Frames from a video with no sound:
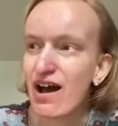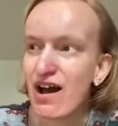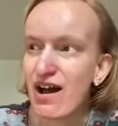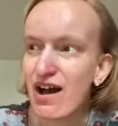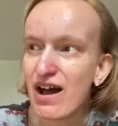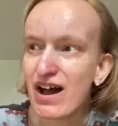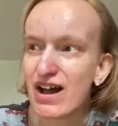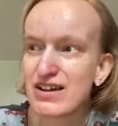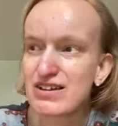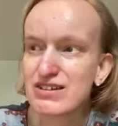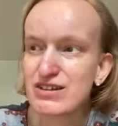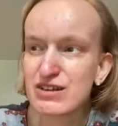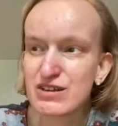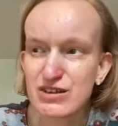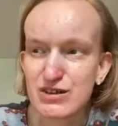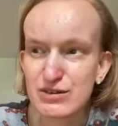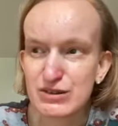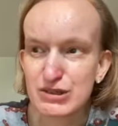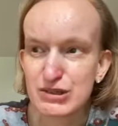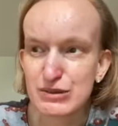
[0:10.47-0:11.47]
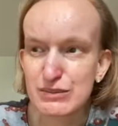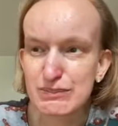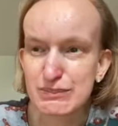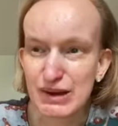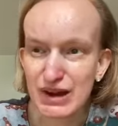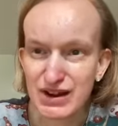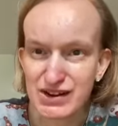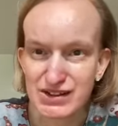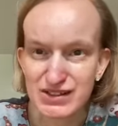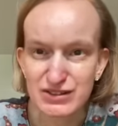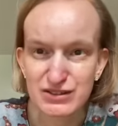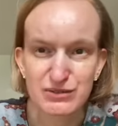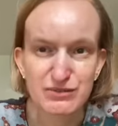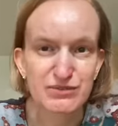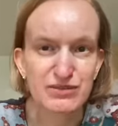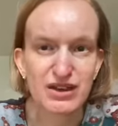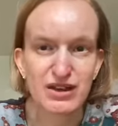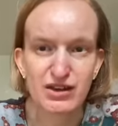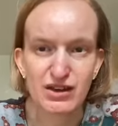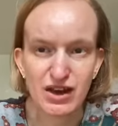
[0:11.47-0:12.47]
And you spy
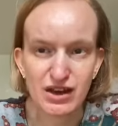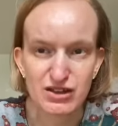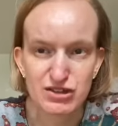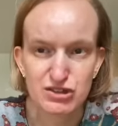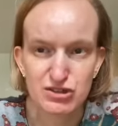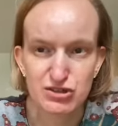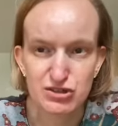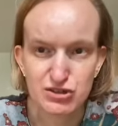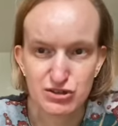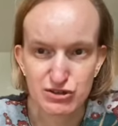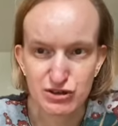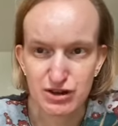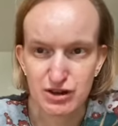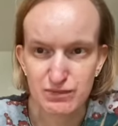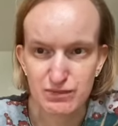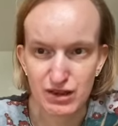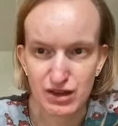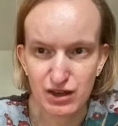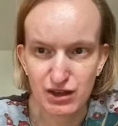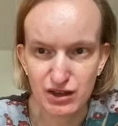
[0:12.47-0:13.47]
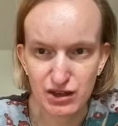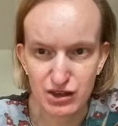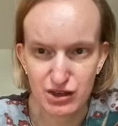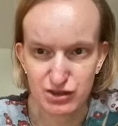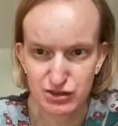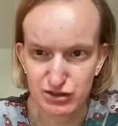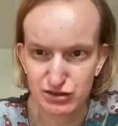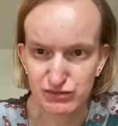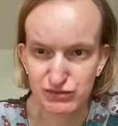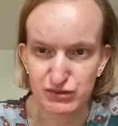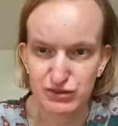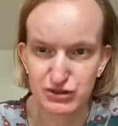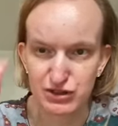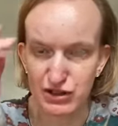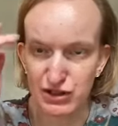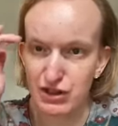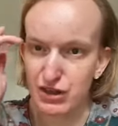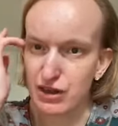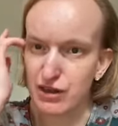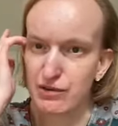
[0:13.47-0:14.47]
something extremely useful to
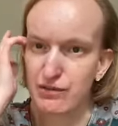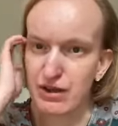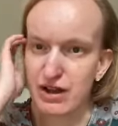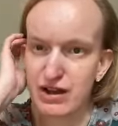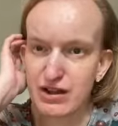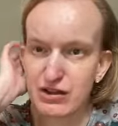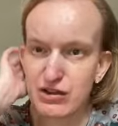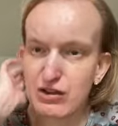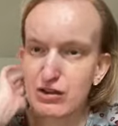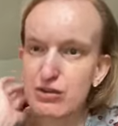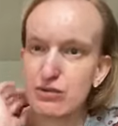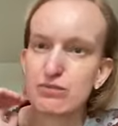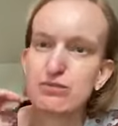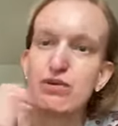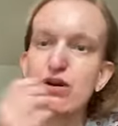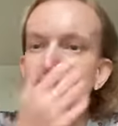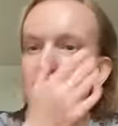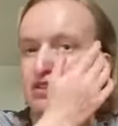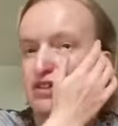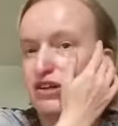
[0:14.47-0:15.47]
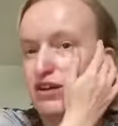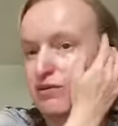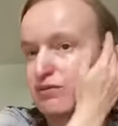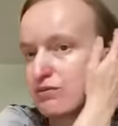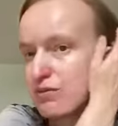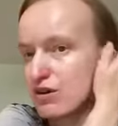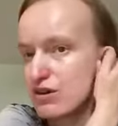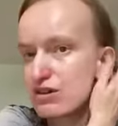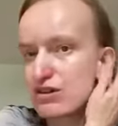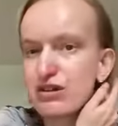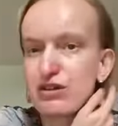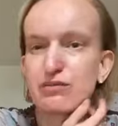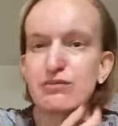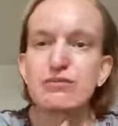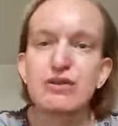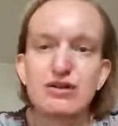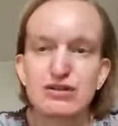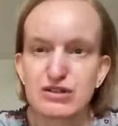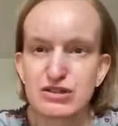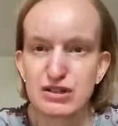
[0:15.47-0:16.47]
you and you watch it and watch it and
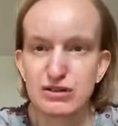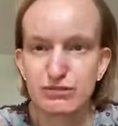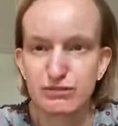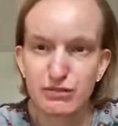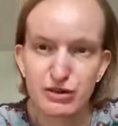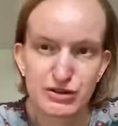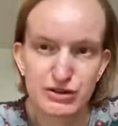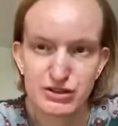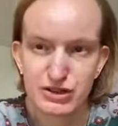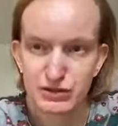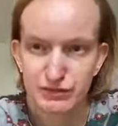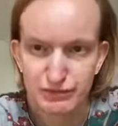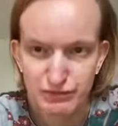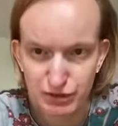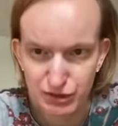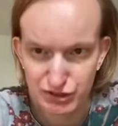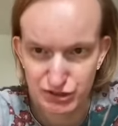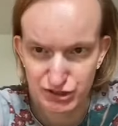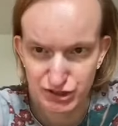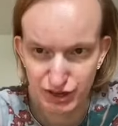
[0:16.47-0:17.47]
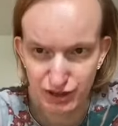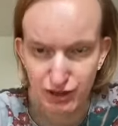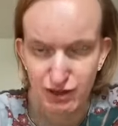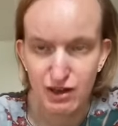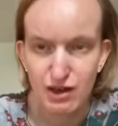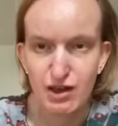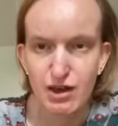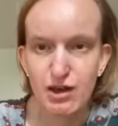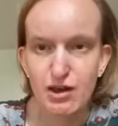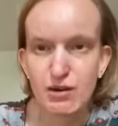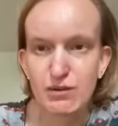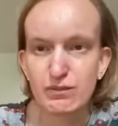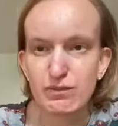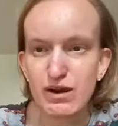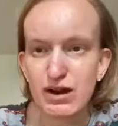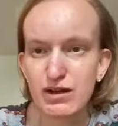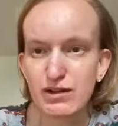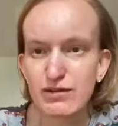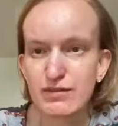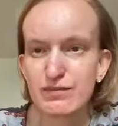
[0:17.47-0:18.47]
watch it and watch it and watch it.
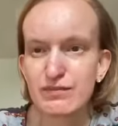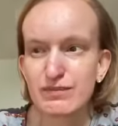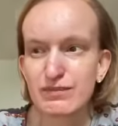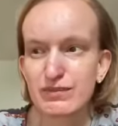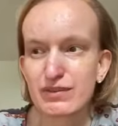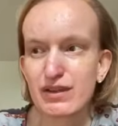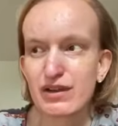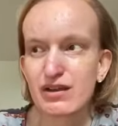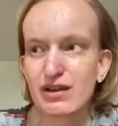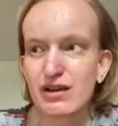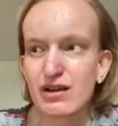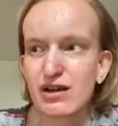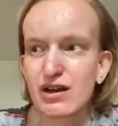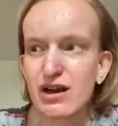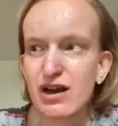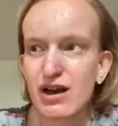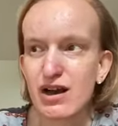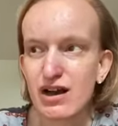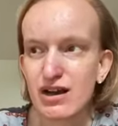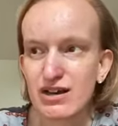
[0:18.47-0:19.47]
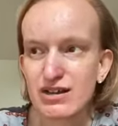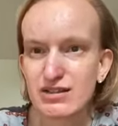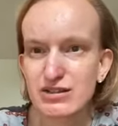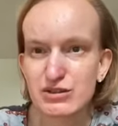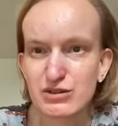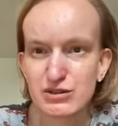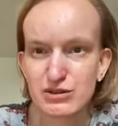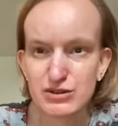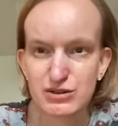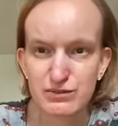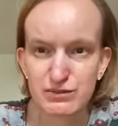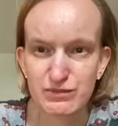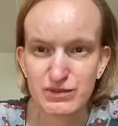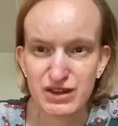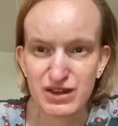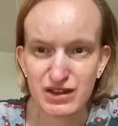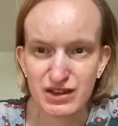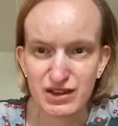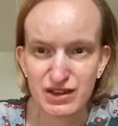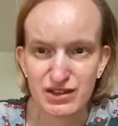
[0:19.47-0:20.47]
Well, I saw
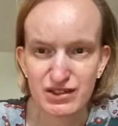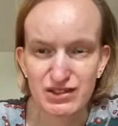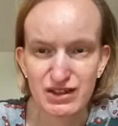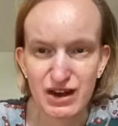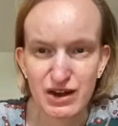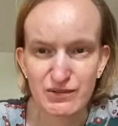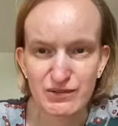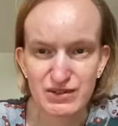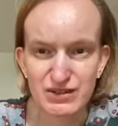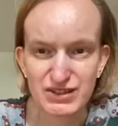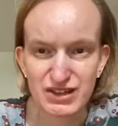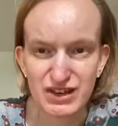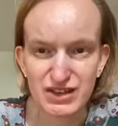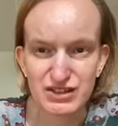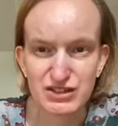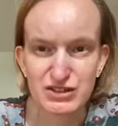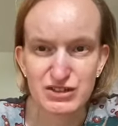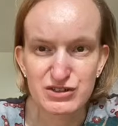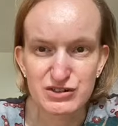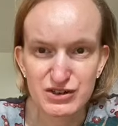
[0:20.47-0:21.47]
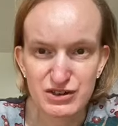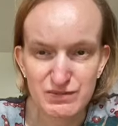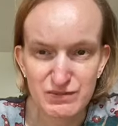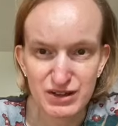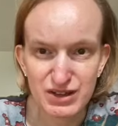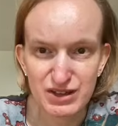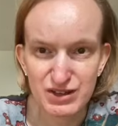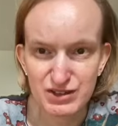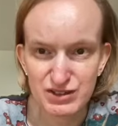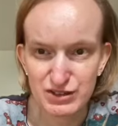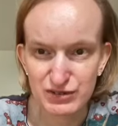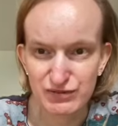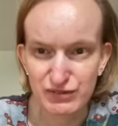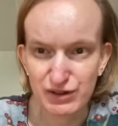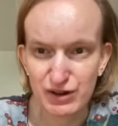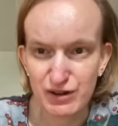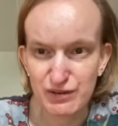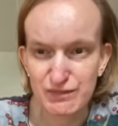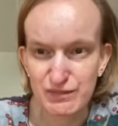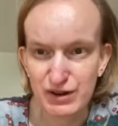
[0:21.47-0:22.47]
something that was extremely
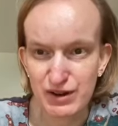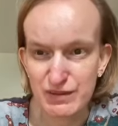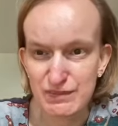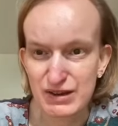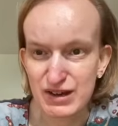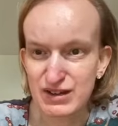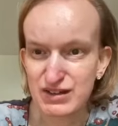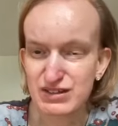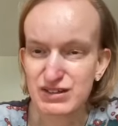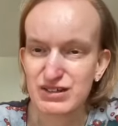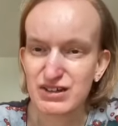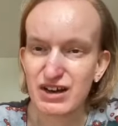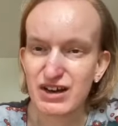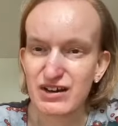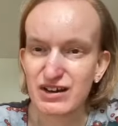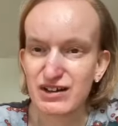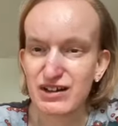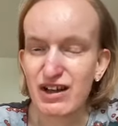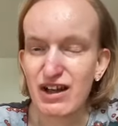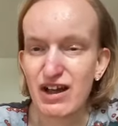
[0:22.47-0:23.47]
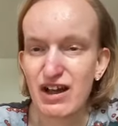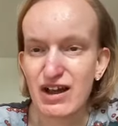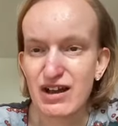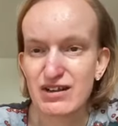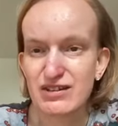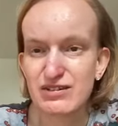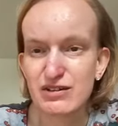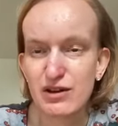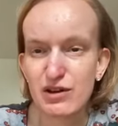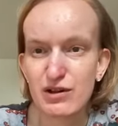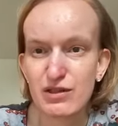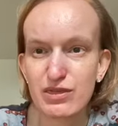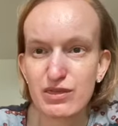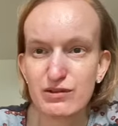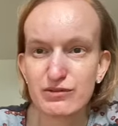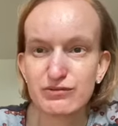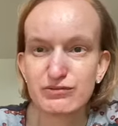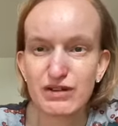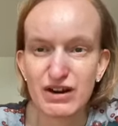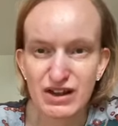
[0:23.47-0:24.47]
useful on Molly Burke's channel, and on
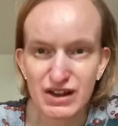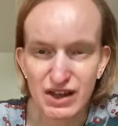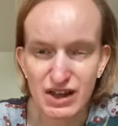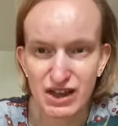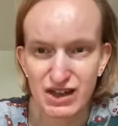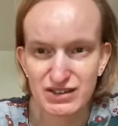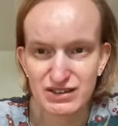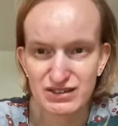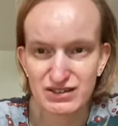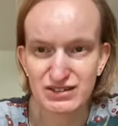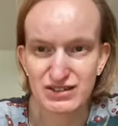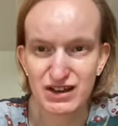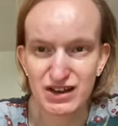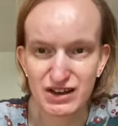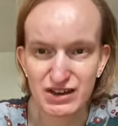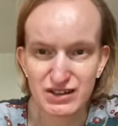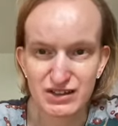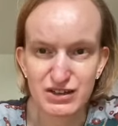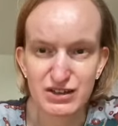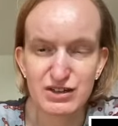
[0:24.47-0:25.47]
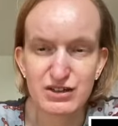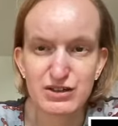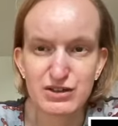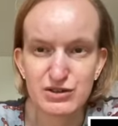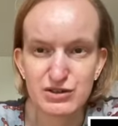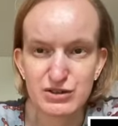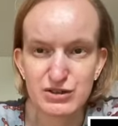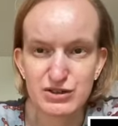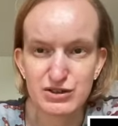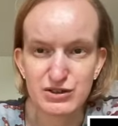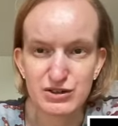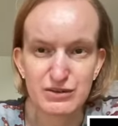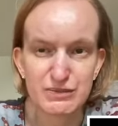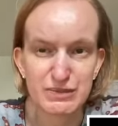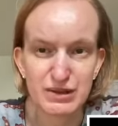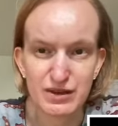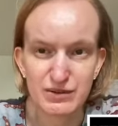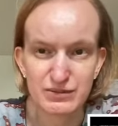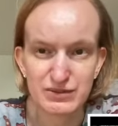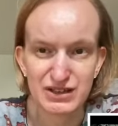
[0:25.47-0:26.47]
the right hand side, you should
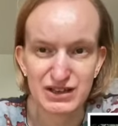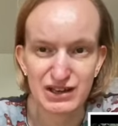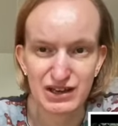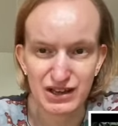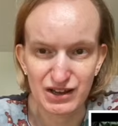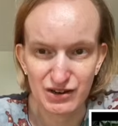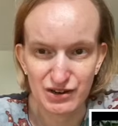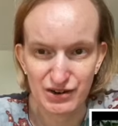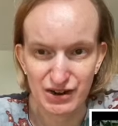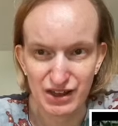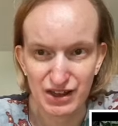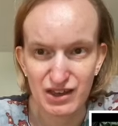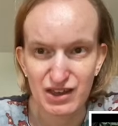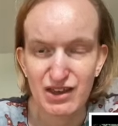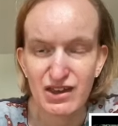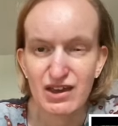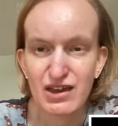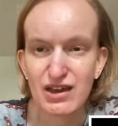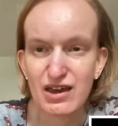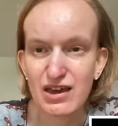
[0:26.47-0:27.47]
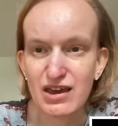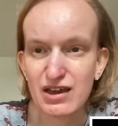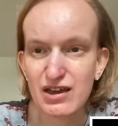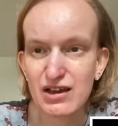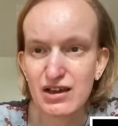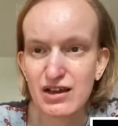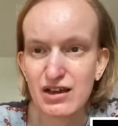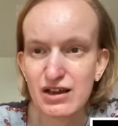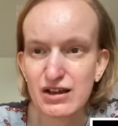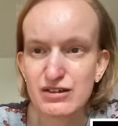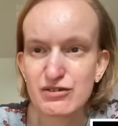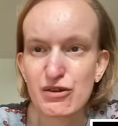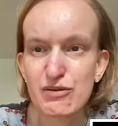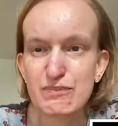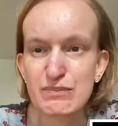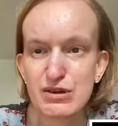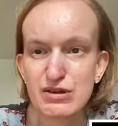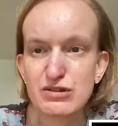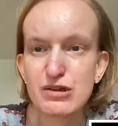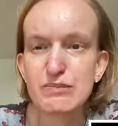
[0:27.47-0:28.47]
be able to click on it. It is
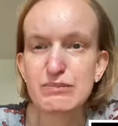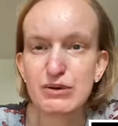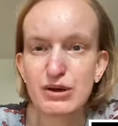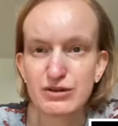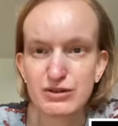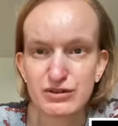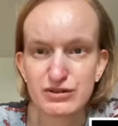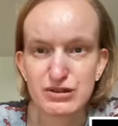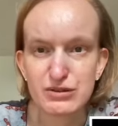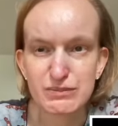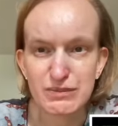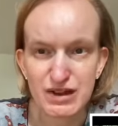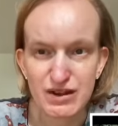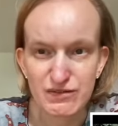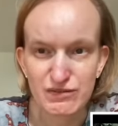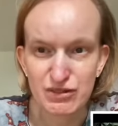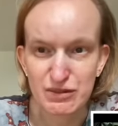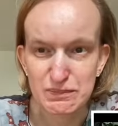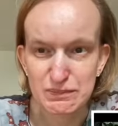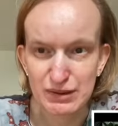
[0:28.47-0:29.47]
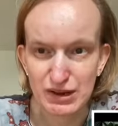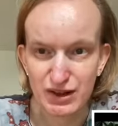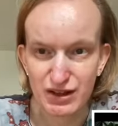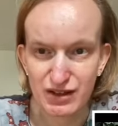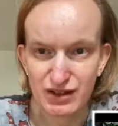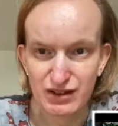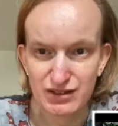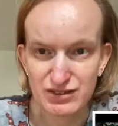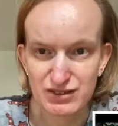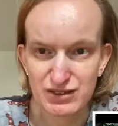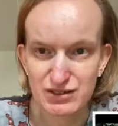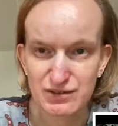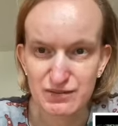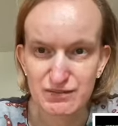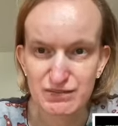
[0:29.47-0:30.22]
beauty products made for the blind.